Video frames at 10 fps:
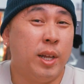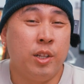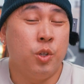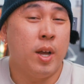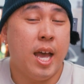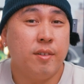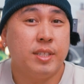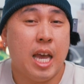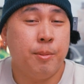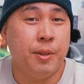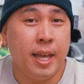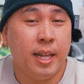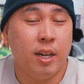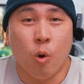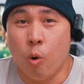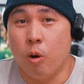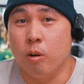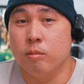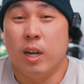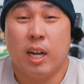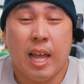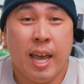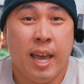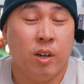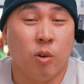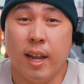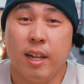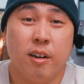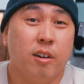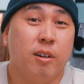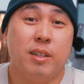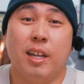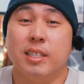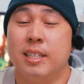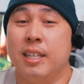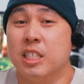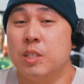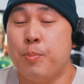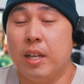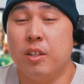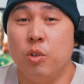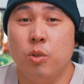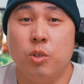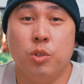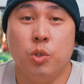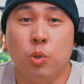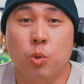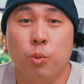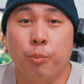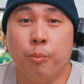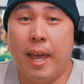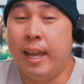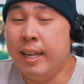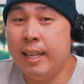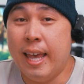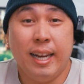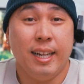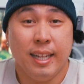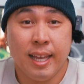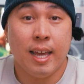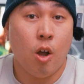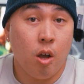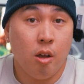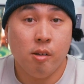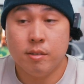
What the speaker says: and you don't have time to edit, or the client or editor doesn't expect you to do any editing at all.